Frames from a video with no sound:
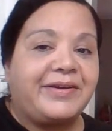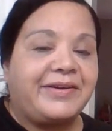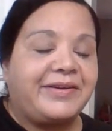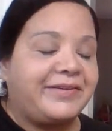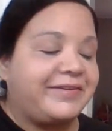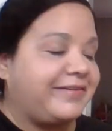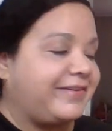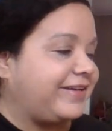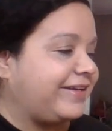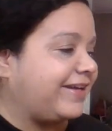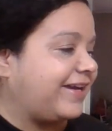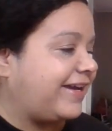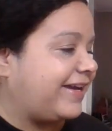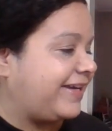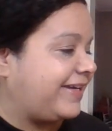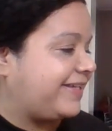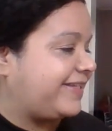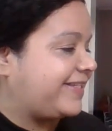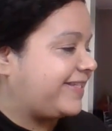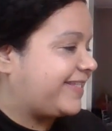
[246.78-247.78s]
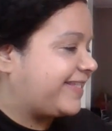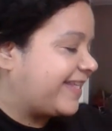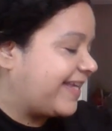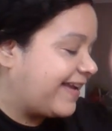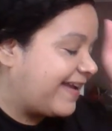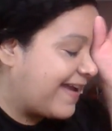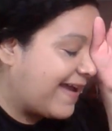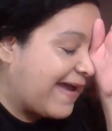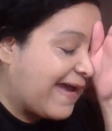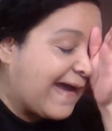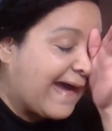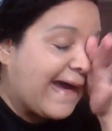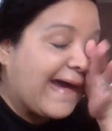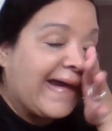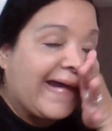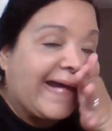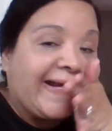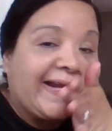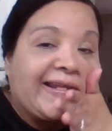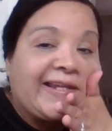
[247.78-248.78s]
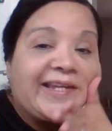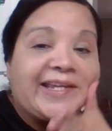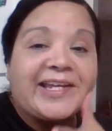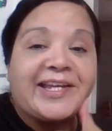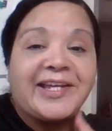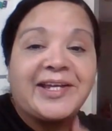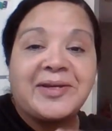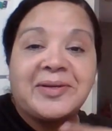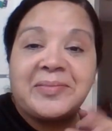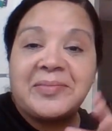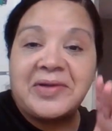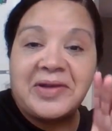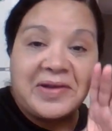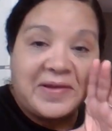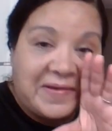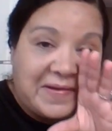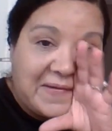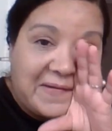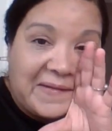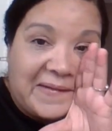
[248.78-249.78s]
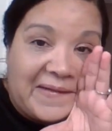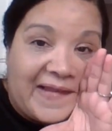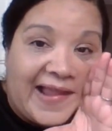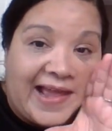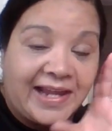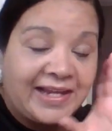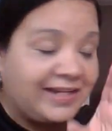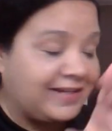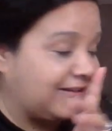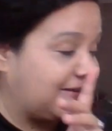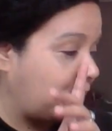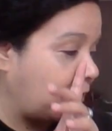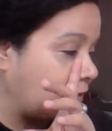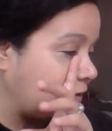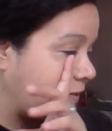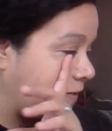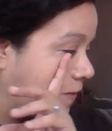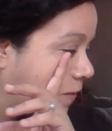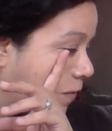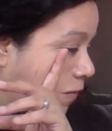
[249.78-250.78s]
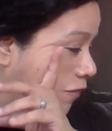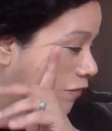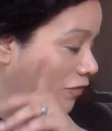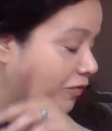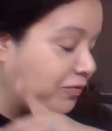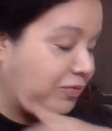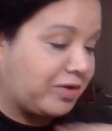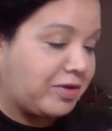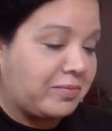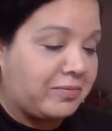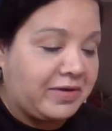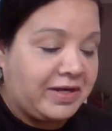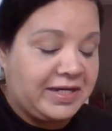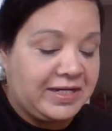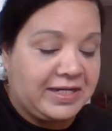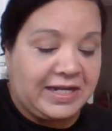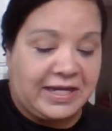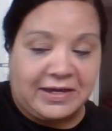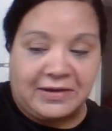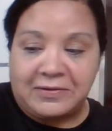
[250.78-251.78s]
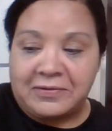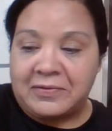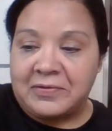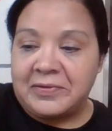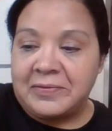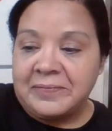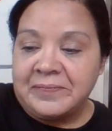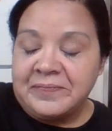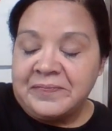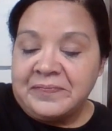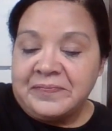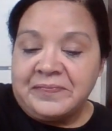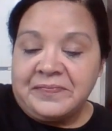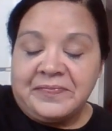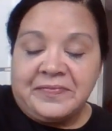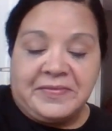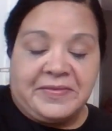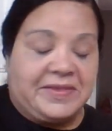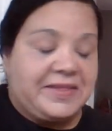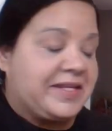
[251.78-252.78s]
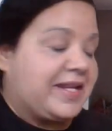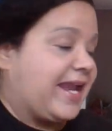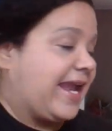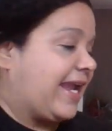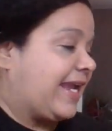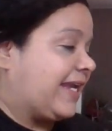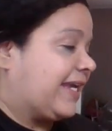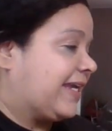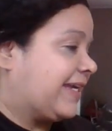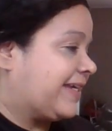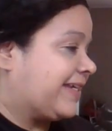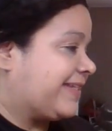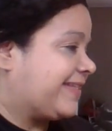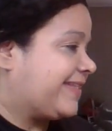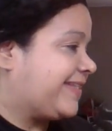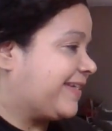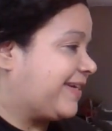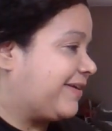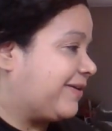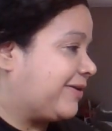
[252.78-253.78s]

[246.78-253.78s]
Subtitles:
All right, guys. I am like overwhelmed right now. And